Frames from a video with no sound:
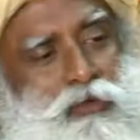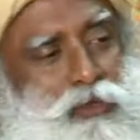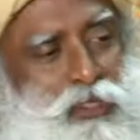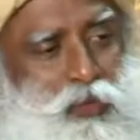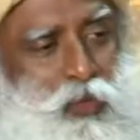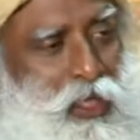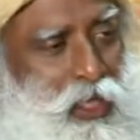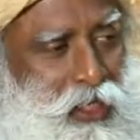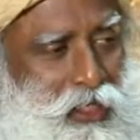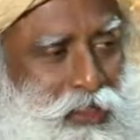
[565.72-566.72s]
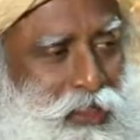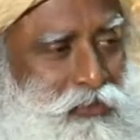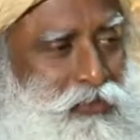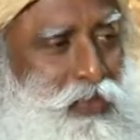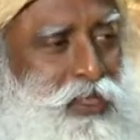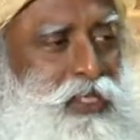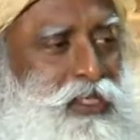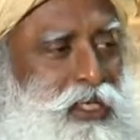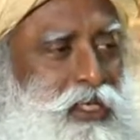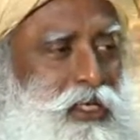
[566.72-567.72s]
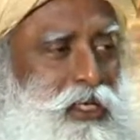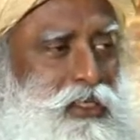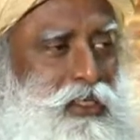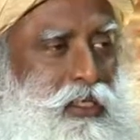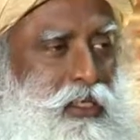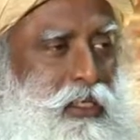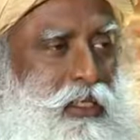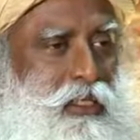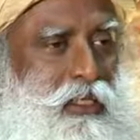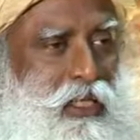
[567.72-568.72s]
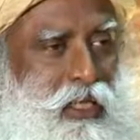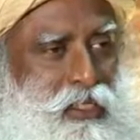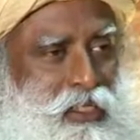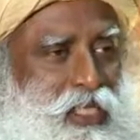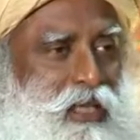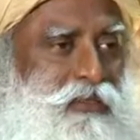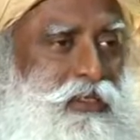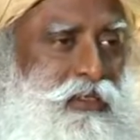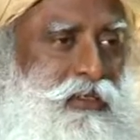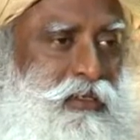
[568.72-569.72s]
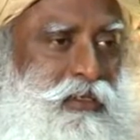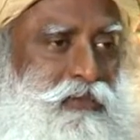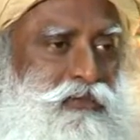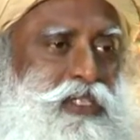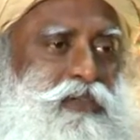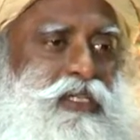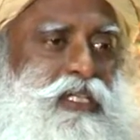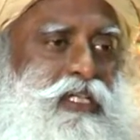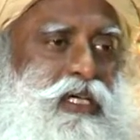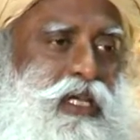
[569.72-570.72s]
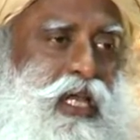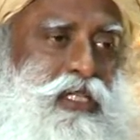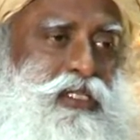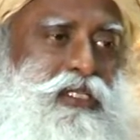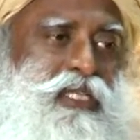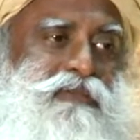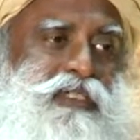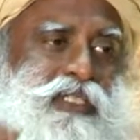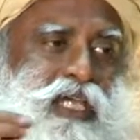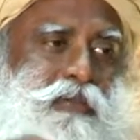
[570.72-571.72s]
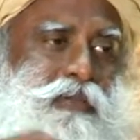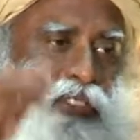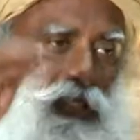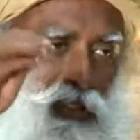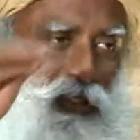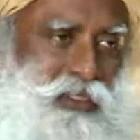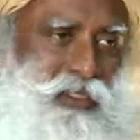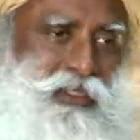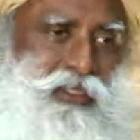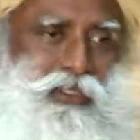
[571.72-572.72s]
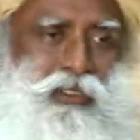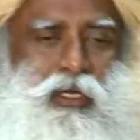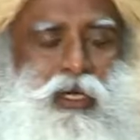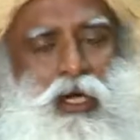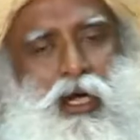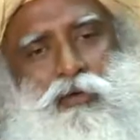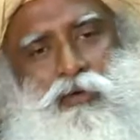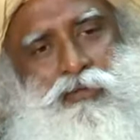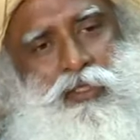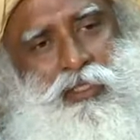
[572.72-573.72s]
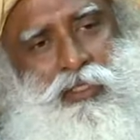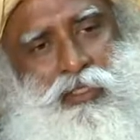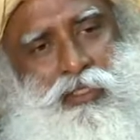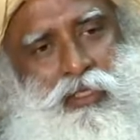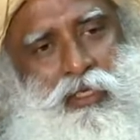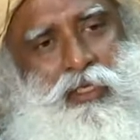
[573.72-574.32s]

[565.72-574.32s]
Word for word: of these 114 chakras, there are 7 which we recognize as 7 dimensions. Out of this,